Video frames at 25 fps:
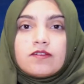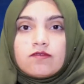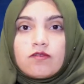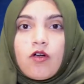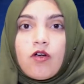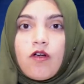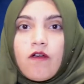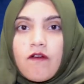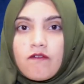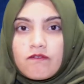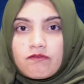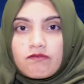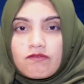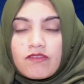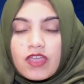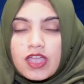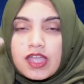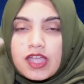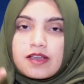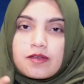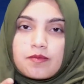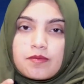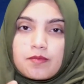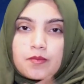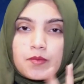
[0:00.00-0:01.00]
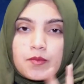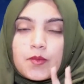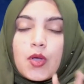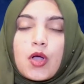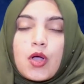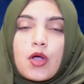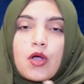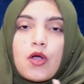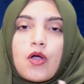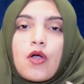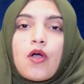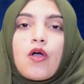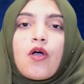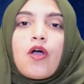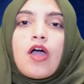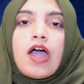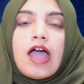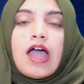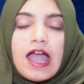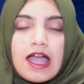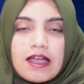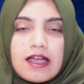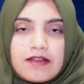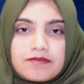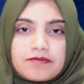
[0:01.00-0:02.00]
wearing his oven mitts
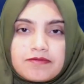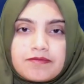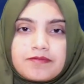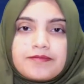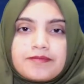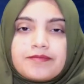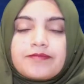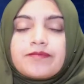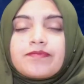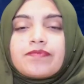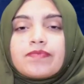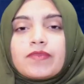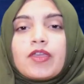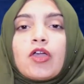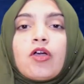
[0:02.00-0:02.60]
inside out.